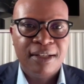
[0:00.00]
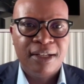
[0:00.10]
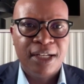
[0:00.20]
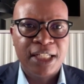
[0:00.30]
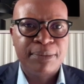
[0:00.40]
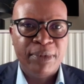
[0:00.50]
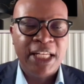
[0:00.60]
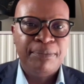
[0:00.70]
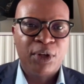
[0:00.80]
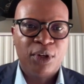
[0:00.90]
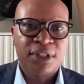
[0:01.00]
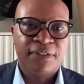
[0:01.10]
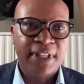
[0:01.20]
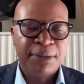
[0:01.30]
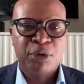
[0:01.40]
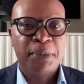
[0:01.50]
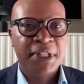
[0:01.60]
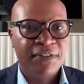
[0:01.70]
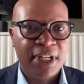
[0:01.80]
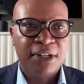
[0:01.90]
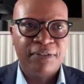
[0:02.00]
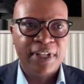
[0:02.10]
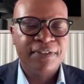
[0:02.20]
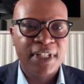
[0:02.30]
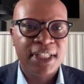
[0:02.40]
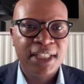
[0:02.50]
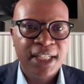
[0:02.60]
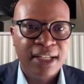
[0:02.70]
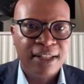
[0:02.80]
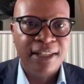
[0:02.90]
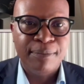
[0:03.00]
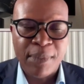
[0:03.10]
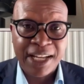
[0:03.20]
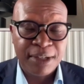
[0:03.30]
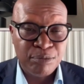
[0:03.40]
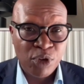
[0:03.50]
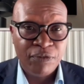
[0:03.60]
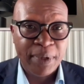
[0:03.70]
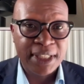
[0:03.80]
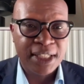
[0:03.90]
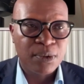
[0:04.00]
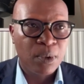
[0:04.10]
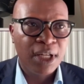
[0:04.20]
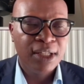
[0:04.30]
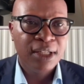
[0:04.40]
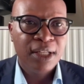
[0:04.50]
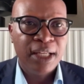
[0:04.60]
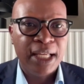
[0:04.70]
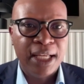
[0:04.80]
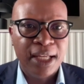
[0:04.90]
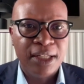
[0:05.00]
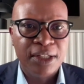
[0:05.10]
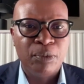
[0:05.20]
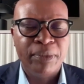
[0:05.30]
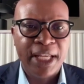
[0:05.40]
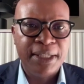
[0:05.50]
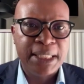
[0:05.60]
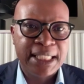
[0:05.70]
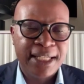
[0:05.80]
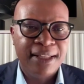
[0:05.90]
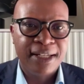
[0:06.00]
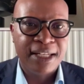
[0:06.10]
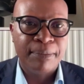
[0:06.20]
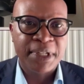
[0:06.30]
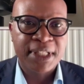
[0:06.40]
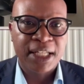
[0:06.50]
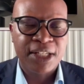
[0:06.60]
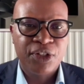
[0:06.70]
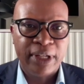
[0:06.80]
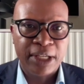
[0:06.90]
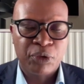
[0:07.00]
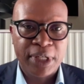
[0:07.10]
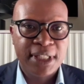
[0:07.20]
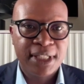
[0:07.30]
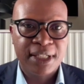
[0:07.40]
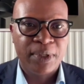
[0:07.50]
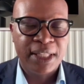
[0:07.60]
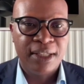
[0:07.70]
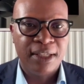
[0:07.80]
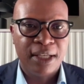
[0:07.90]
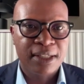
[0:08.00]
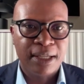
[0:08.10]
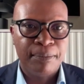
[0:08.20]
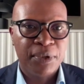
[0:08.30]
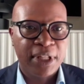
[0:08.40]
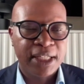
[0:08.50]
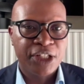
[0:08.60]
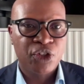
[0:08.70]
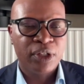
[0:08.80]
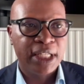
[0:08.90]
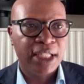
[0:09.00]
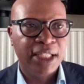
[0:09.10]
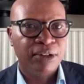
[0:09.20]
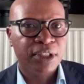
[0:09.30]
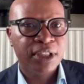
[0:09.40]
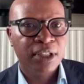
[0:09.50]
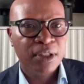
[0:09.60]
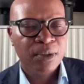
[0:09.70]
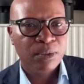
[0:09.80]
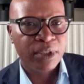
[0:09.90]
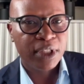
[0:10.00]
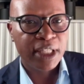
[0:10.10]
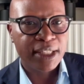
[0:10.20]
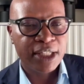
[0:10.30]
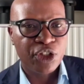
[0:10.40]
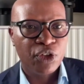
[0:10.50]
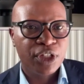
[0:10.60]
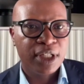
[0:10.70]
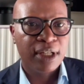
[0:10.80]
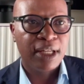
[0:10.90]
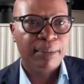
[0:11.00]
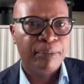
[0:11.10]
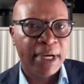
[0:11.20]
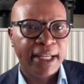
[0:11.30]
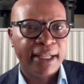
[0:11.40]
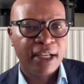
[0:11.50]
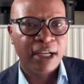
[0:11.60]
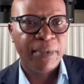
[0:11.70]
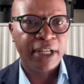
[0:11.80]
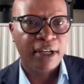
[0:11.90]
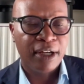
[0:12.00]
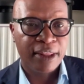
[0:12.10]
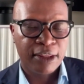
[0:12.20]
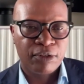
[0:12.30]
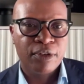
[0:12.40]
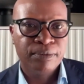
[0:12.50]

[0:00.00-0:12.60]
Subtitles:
It's mainly because of that property fell out of favor and then the market movement as well. And we may see that number start to increase with the example that I showed earlier on with institutional buying coming through.